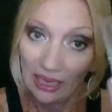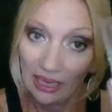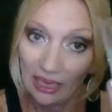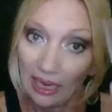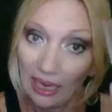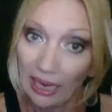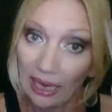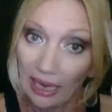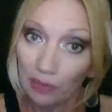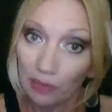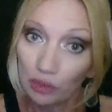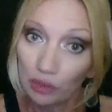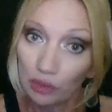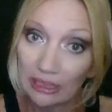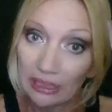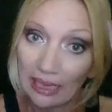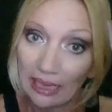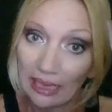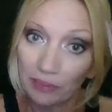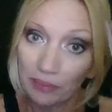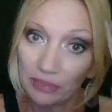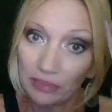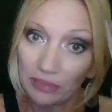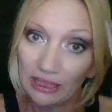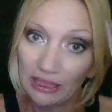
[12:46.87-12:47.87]
I was
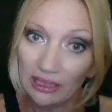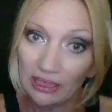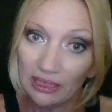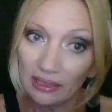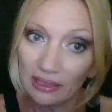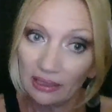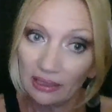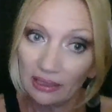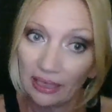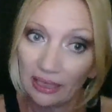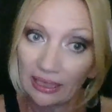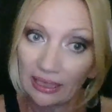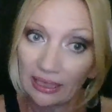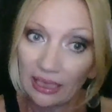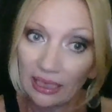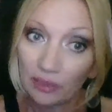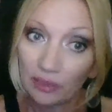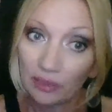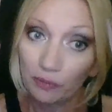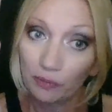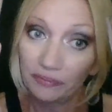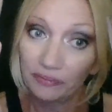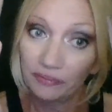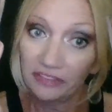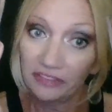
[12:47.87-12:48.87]
empty. I
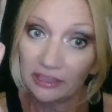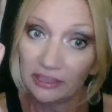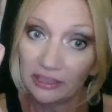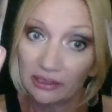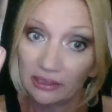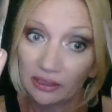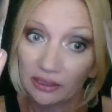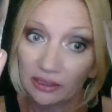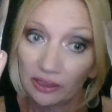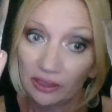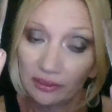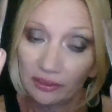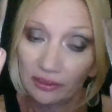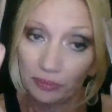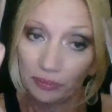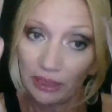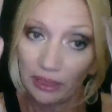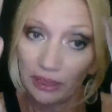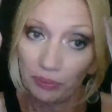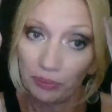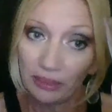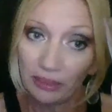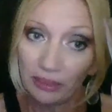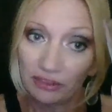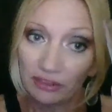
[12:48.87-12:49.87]
got filled by
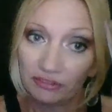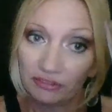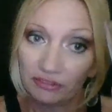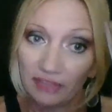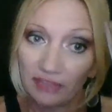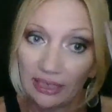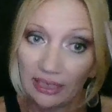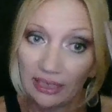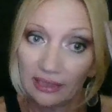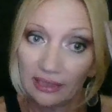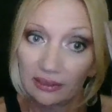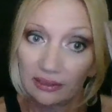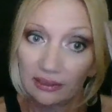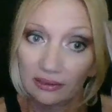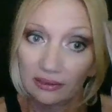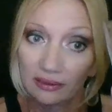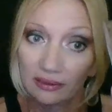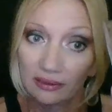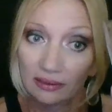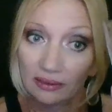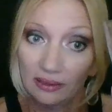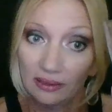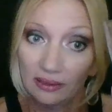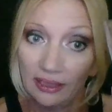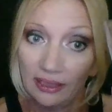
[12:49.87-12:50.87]
pedophile,
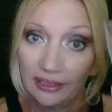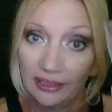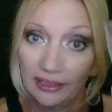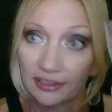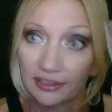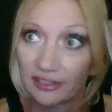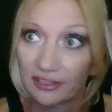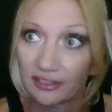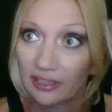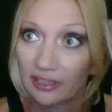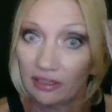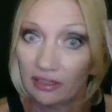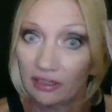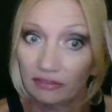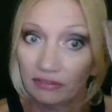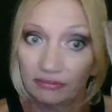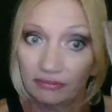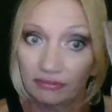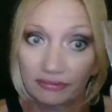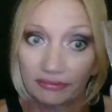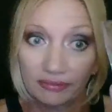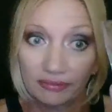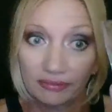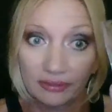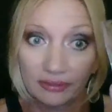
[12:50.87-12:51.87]
higher
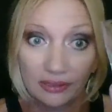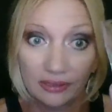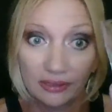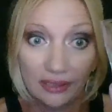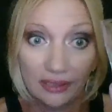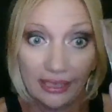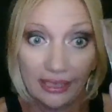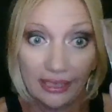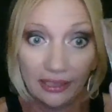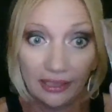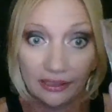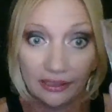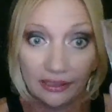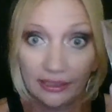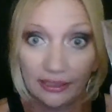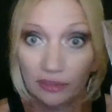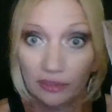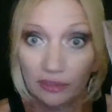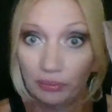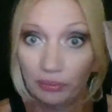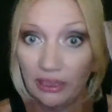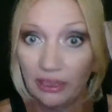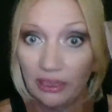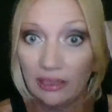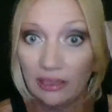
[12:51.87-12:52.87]
self,
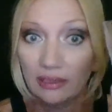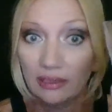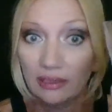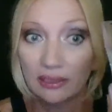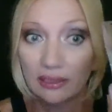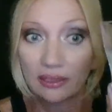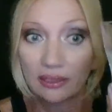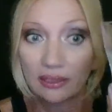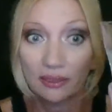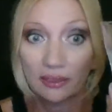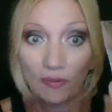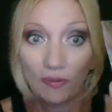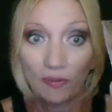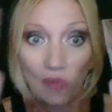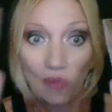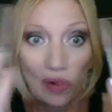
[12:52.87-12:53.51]
alien beings.